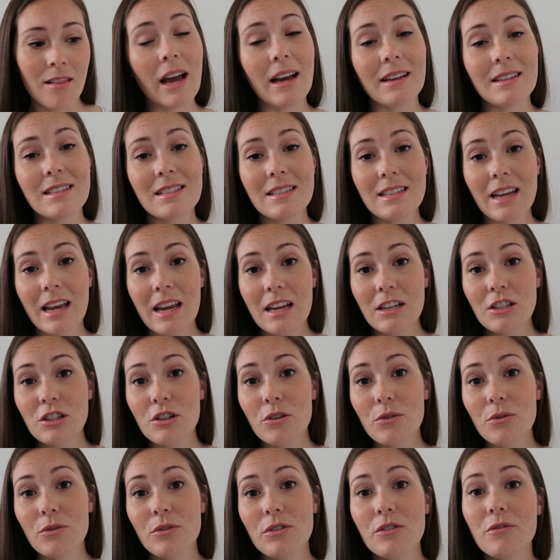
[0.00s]
Yeah, stay
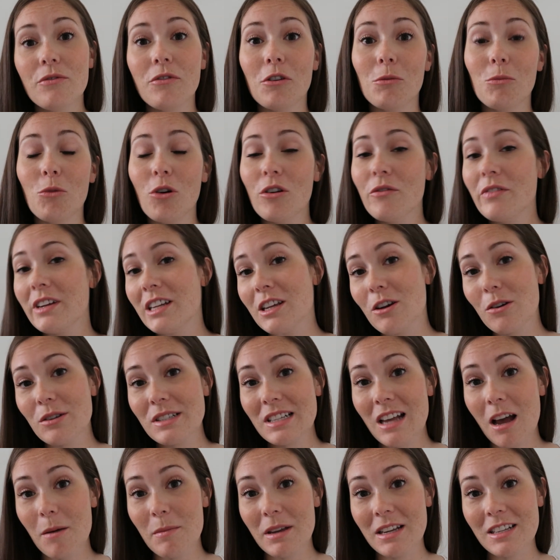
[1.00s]
tuned for more
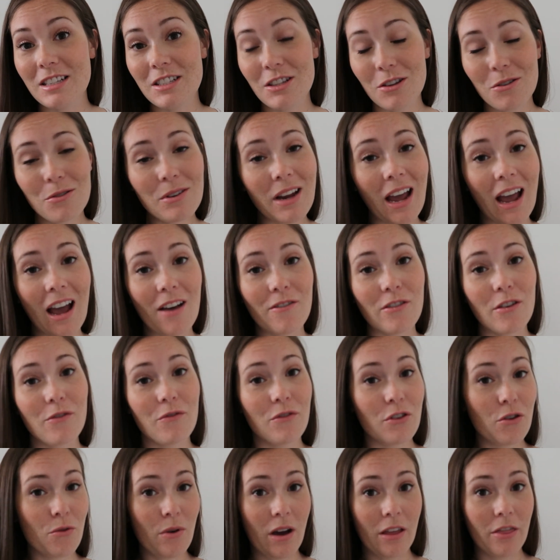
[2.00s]
videos coming soon. I have a
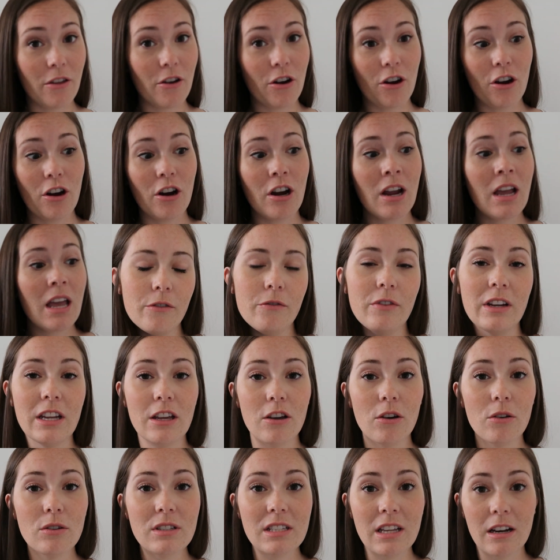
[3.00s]
few other
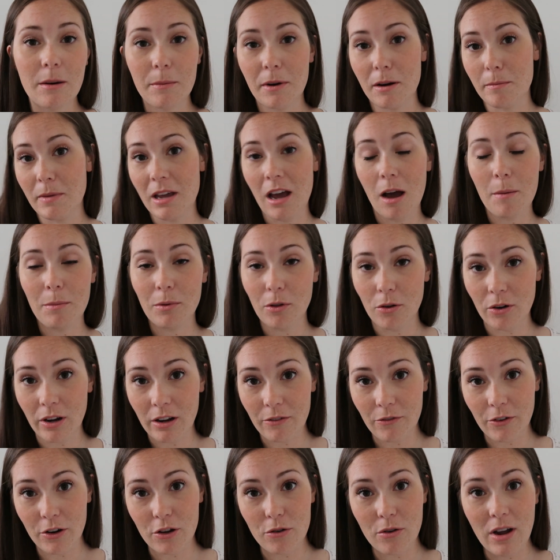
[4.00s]
videos that I'm going to be
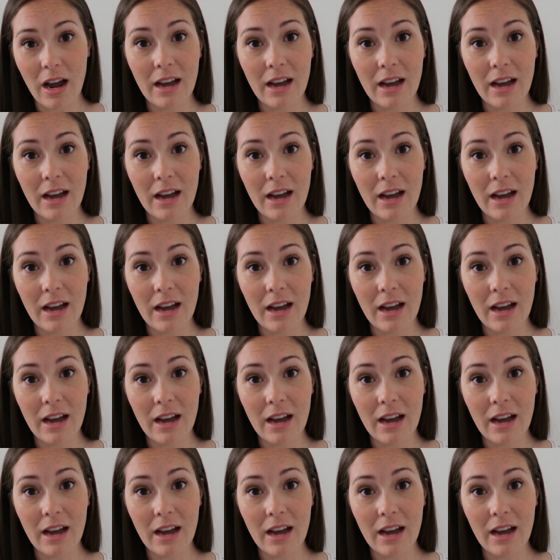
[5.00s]
uploading for you